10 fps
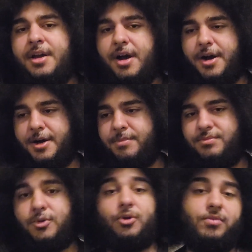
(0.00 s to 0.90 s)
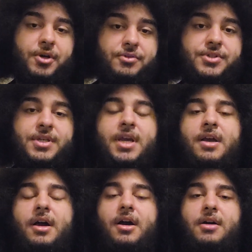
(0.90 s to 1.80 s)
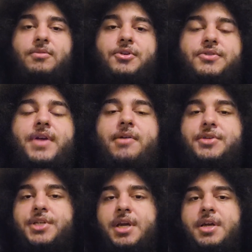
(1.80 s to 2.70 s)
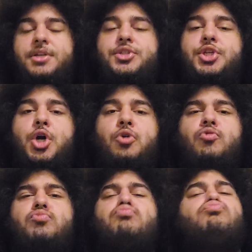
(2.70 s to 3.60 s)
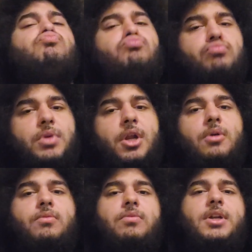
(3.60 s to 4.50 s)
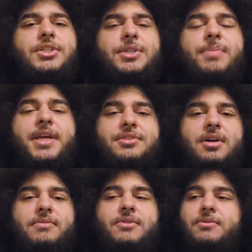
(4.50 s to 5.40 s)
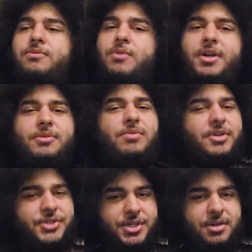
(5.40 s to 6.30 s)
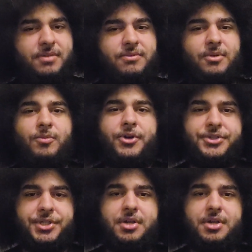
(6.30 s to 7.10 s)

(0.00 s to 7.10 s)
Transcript: or Rose Flowers. So, what is she based off of? Where does she come from? Where did she